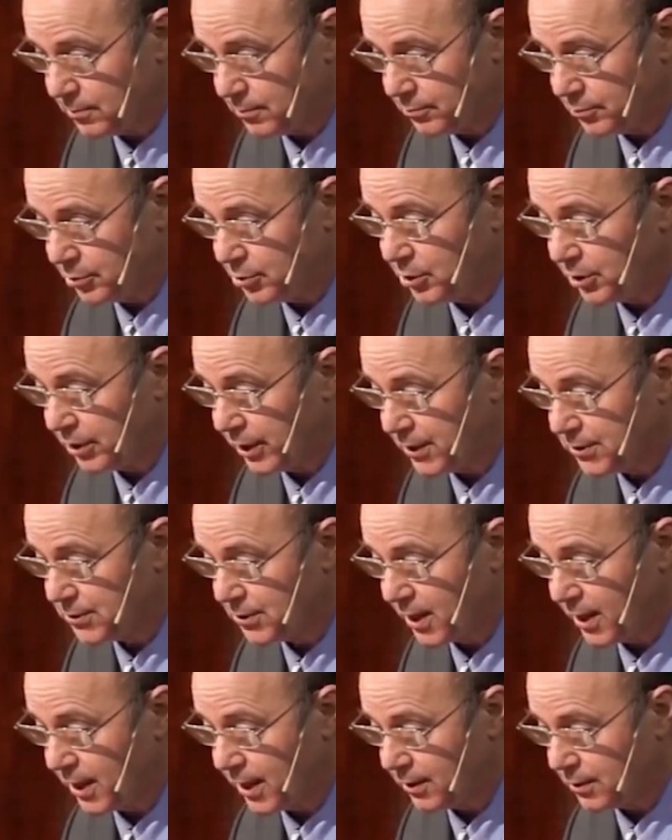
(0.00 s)

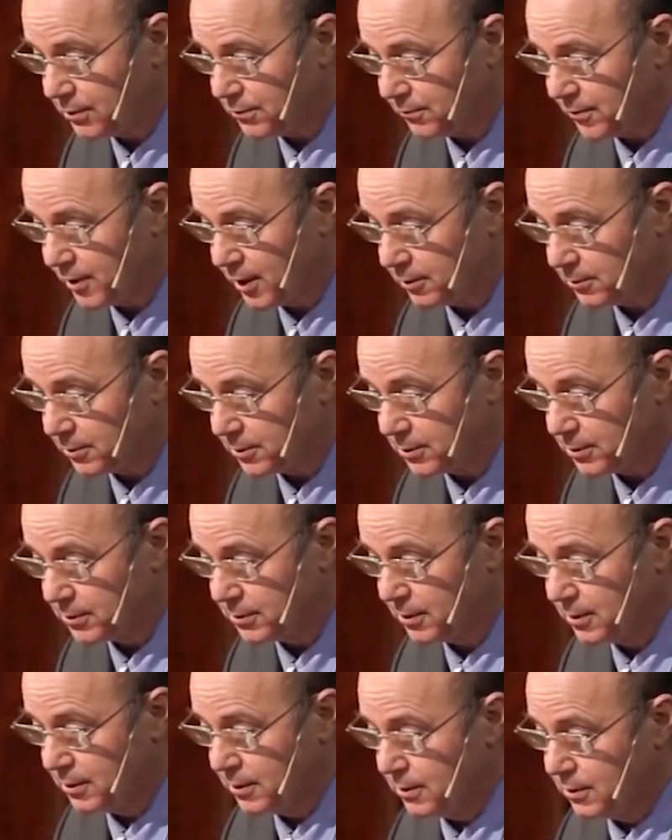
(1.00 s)
Brunelleschi and his followers,
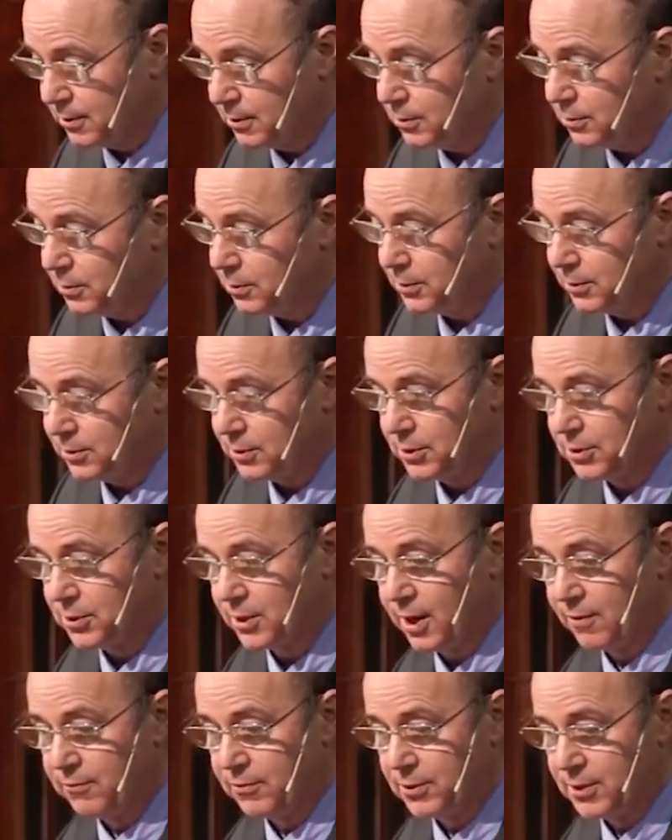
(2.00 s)
who
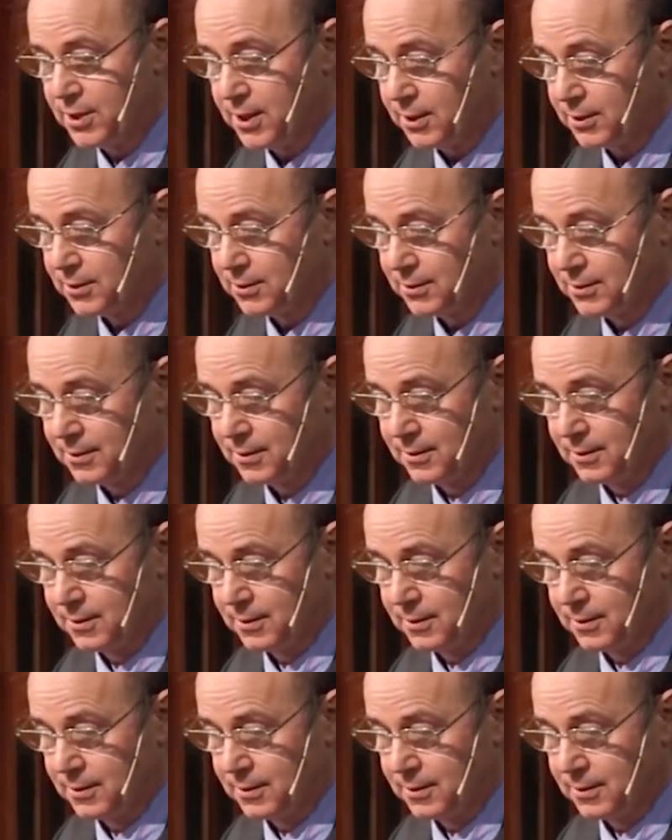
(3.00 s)
discovered this,